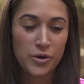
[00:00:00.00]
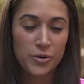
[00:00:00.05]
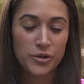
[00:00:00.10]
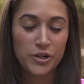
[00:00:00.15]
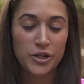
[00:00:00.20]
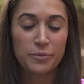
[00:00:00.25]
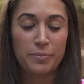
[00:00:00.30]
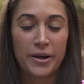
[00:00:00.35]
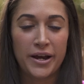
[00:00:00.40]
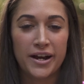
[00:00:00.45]
known
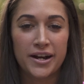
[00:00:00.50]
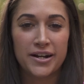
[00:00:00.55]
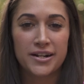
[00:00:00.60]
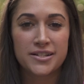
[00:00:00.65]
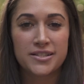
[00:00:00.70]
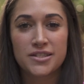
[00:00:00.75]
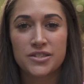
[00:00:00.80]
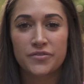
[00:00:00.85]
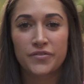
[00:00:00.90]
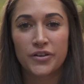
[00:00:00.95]
your
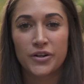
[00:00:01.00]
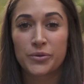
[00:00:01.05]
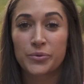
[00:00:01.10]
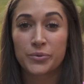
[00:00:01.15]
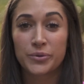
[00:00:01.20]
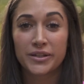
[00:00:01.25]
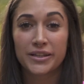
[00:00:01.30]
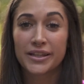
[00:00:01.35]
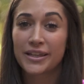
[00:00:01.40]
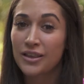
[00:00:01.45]
parents for a
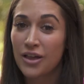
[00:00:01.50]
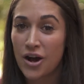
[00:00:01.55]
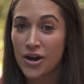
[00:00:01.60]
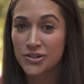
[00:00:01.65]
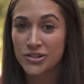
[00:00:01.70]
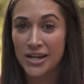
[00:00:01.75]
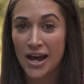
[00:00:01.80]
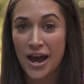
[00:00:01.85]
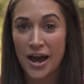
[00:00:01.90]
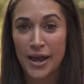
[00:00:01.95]
really
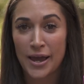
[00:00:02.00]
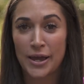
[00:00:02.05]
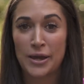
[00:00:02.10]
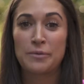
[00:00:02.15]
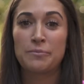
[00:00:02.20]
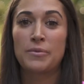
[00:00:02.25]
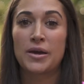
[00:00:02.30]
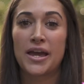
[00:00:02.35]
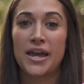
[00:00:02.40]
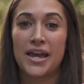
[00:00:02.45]
long
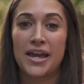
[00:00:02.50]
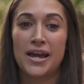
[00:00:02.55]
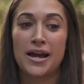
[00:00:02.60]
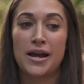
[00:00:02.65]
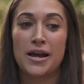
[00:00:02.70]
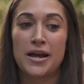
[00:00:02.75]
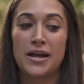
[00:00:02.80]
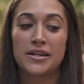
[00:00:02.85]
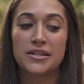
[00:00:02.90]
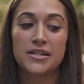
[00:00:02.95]
time
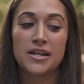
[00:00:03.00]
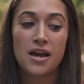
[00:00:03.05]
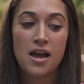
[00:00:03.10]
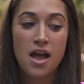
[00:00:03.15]
and